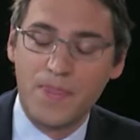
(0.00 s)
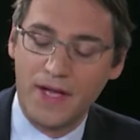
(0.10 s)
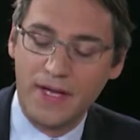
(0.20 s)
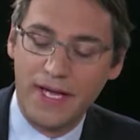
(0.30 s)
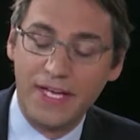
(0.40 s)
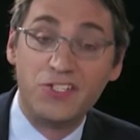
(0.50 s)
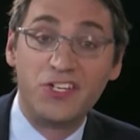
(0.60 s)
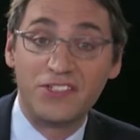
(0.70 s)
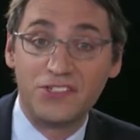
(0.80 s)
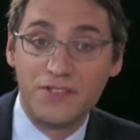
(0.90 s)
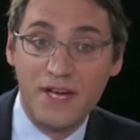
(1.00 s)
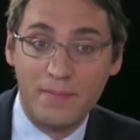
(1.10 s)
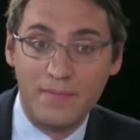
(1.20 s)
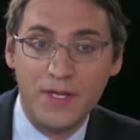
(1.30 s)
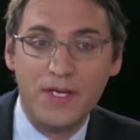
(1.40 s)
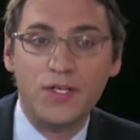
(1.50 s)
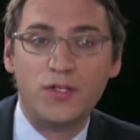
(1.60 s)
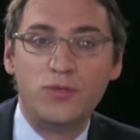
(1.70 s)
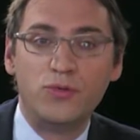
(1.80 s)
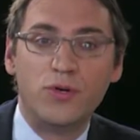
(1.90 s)
and adjusts them
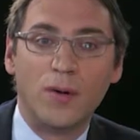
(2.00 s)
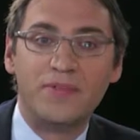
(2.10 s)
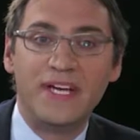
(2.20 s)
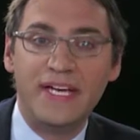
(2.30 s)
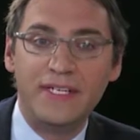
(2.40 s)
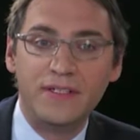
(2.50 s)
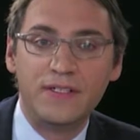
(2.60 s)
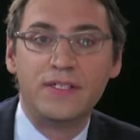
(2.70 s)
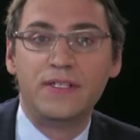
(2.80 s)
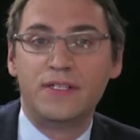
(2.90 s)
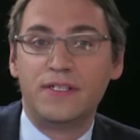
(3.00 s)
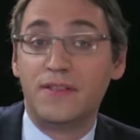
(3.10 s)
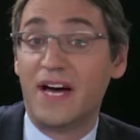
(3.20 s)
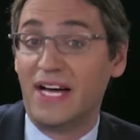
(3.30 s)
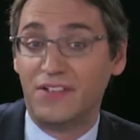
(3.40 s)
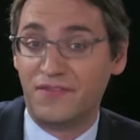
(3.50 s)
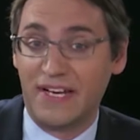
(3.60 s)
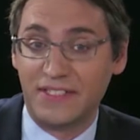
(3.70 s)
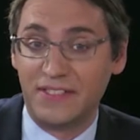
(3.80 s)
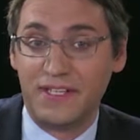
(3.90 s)
to obtain the highest
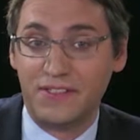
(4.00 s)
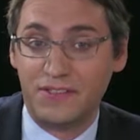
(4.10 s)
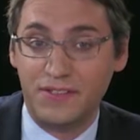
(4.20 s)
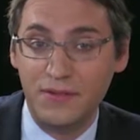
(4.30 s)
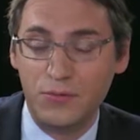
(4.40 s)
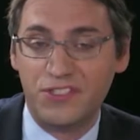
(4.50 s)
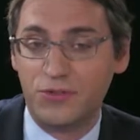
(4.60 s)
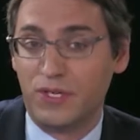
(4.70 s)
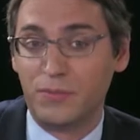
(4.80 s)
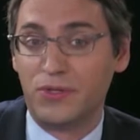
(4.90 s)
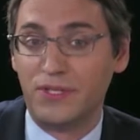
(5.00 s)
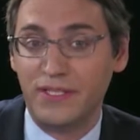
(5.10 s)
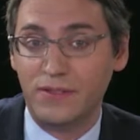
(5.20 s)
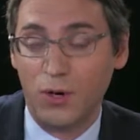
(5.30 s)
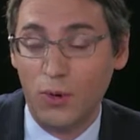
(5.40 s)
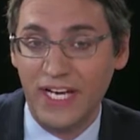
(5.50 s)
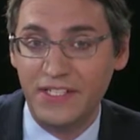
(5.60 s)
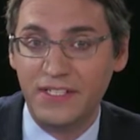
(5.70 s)
factor intensity, which is 1.08 here